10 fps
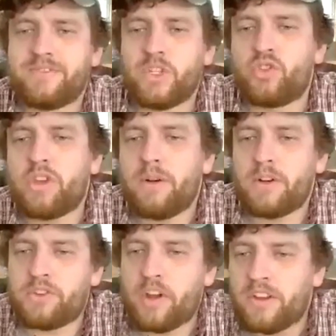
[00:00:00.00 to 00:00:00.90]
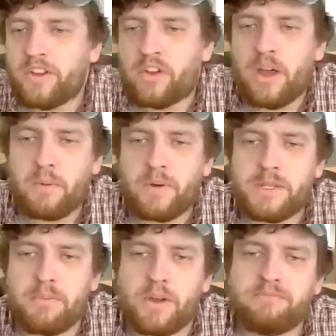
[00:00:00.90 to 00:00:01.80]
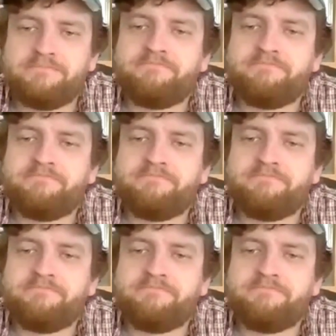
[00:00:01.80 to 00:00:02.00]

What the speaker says: You start at the top or at the bottom